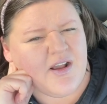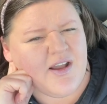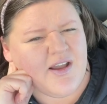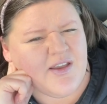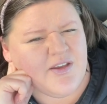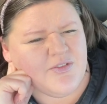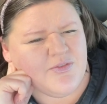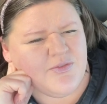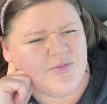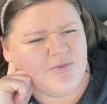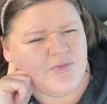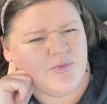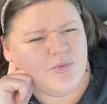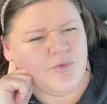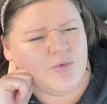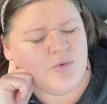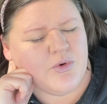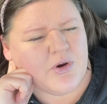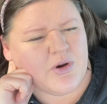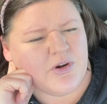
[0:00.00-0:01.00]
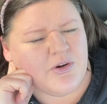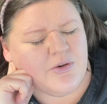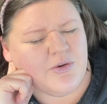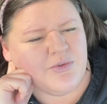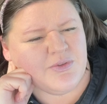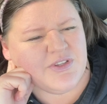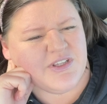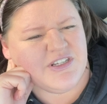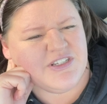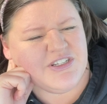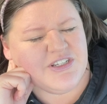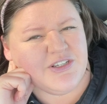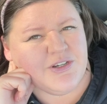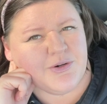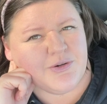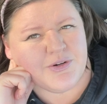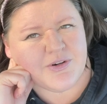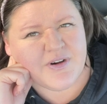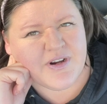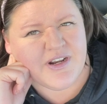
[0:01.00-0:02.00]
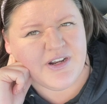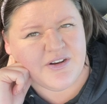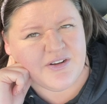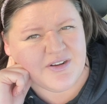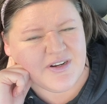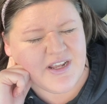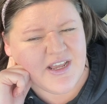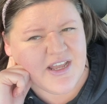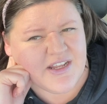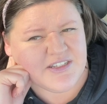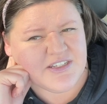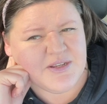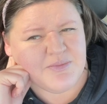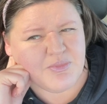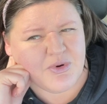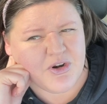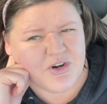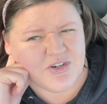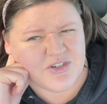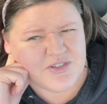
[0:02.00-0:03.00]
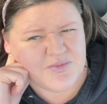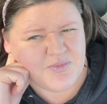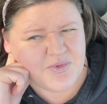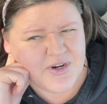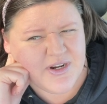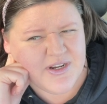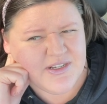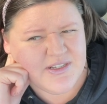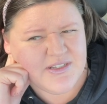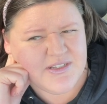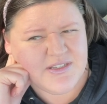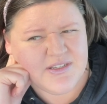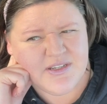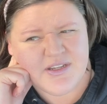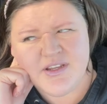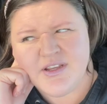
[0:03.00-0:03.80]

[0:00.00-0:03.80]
I've worn only deodorant, not antiperspirant,